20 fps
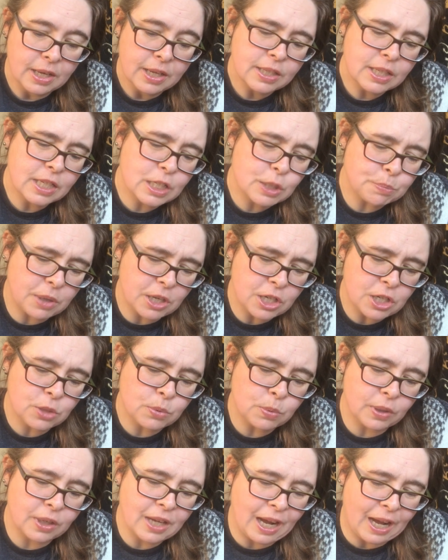The expressions
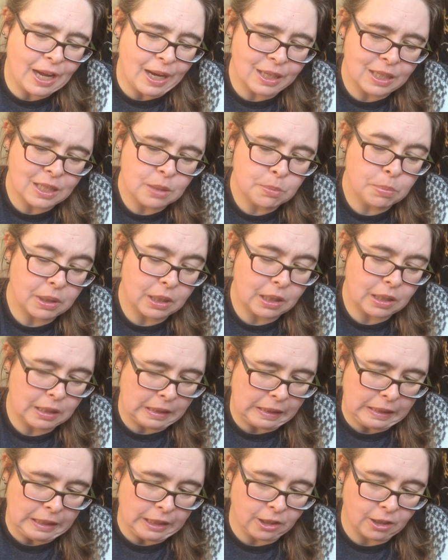were kind but
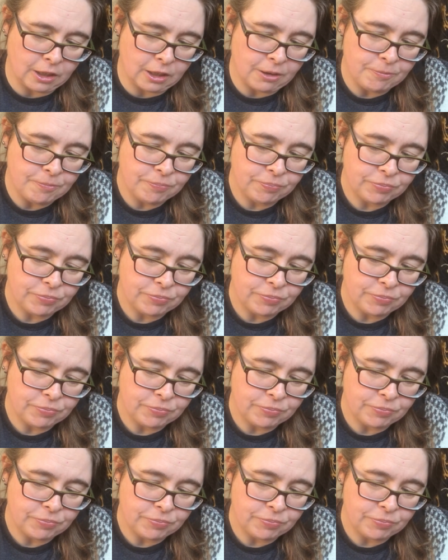clear.